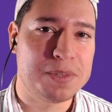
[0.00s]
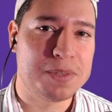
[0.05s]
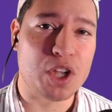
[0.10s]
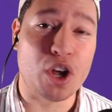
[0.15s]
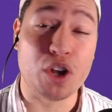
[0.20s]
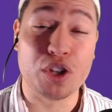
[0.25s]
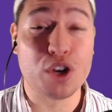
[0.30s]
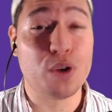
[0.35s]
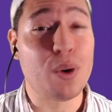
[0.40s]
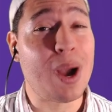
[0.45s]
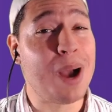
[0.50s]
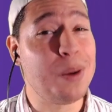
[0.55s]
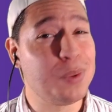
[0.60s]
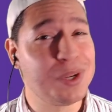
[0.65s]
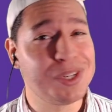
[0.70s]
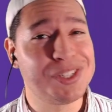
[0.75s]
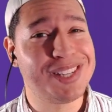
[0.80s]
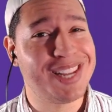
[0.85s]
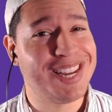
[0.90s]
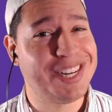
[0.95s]
although I will
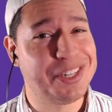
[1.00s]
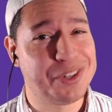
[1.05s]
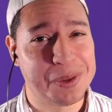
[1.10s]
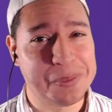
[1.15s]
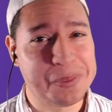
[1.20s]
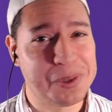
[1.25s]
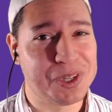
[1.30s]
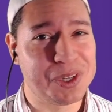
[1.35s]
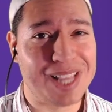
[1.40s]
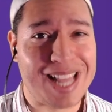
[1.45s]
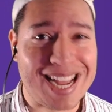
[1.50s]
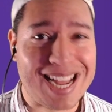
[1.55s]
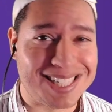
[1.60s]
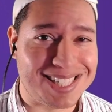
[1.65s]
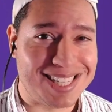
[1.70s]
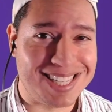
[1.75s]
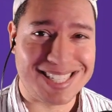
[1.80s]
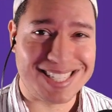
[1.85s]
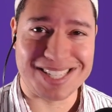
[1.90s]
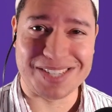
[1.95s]
say triple
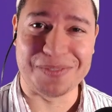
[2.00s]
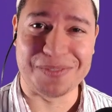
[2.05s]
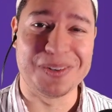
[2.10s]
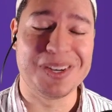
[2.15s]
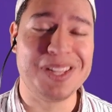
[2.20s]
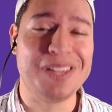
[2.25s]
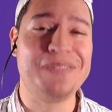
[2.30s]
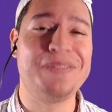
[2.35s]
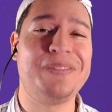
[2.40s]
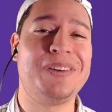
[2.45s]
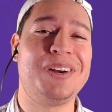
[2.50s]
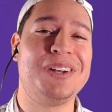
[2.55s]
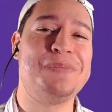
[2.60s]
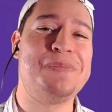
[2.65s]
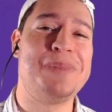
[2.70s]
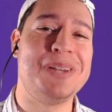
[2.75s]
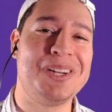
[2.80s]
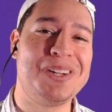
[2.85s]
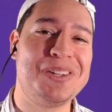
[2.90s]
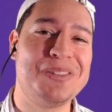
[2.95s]
glasses is a really fun
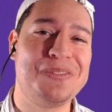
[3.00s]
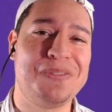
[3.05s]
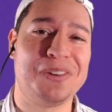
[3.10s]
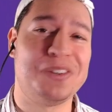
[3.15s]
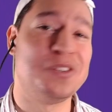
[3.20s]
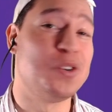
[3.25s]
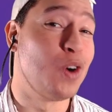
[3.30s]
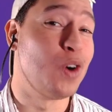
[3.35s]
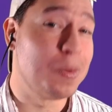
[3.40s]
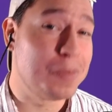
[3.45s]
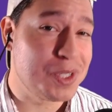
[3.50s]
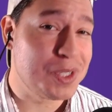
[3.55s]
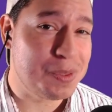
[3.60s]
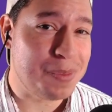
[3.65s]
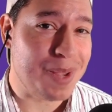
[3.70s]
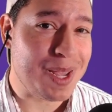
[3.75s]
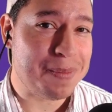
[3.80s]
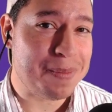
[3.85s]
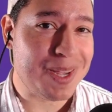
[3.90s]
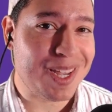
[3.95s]
build for normals
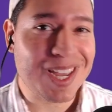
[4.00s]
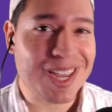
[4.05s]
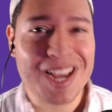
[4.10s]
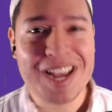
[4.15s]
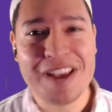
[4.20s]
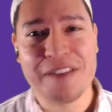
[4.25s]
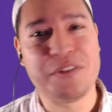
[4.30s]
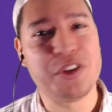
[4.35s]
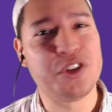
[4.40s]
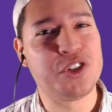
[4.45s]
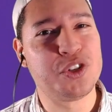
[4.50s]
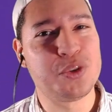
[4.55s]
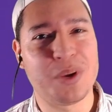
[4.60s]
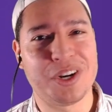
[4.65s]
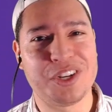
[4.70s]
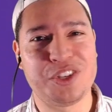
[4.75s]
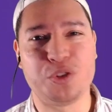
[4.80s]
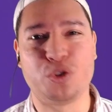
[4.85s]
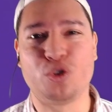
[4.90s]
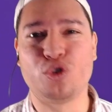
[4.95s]
maybe, if you just want
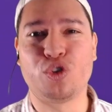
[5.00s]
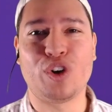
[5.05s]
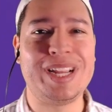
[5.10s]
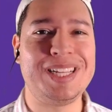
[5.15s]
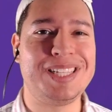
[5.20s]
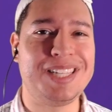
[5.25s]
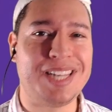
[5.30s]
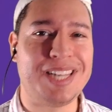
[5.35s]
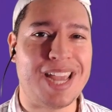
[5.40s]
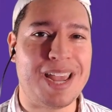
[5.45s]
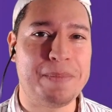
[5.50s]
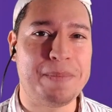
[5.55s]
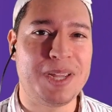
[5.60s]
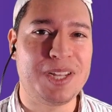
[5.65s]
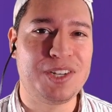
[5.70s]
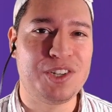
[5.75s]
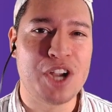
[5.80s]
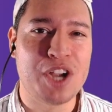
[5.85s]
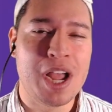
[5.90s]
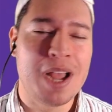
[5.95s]
to do crazy damage.